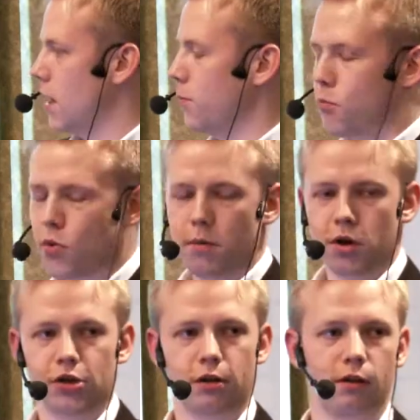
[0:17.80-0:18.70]
that I'm pretty
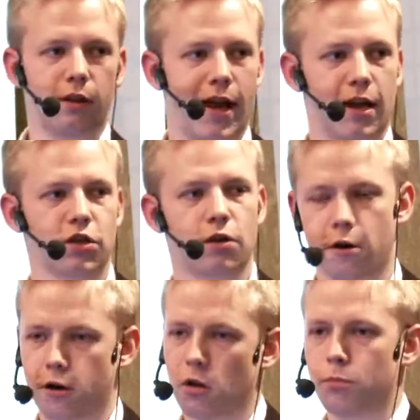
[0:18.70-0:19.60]
much the last
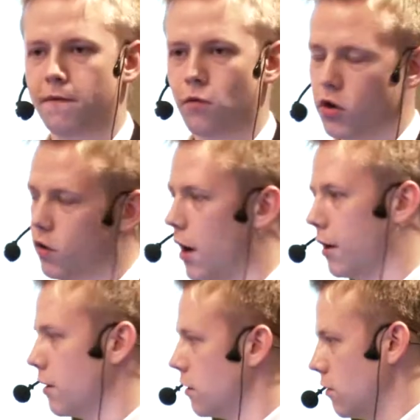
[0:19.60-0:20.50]
hurdle before you guys
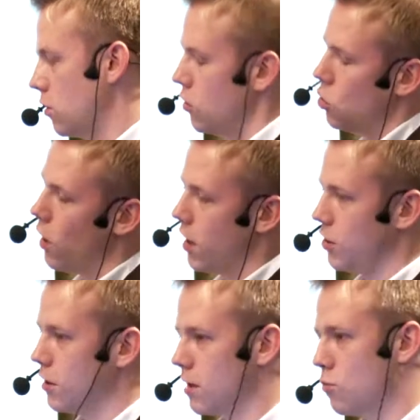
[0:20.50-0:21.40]
get, you guys
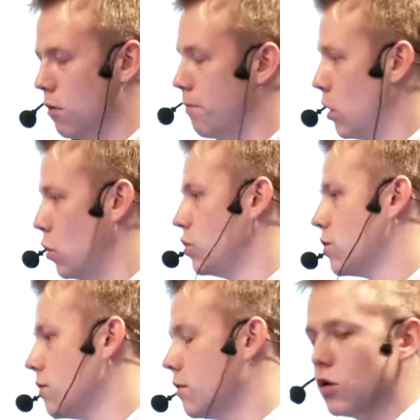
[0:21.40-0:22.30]
get some more
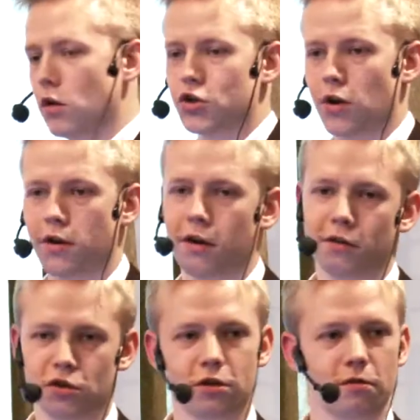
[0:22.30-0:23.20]
booze, so I'll try to get
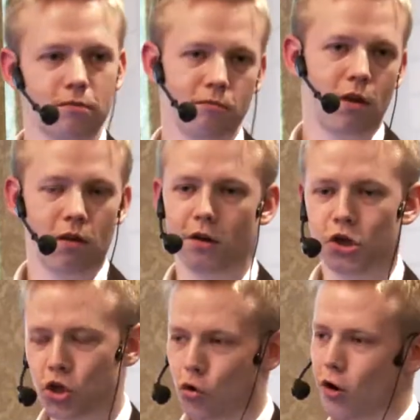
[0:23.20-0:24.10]
this uh,
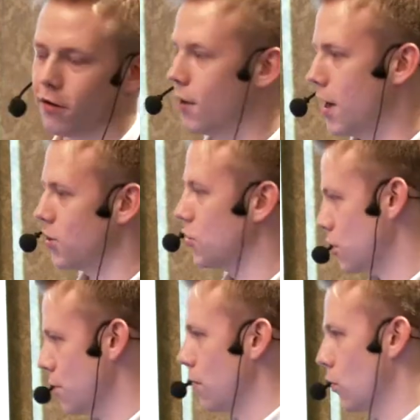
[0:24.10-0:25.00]
short, nice and
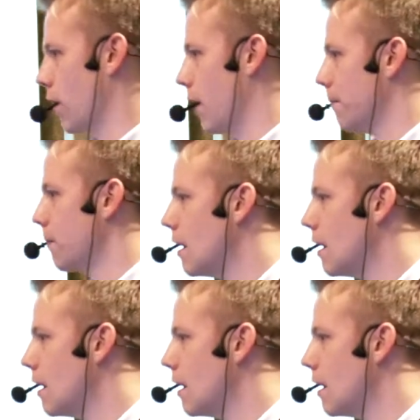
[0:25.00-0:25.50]
simple, okay?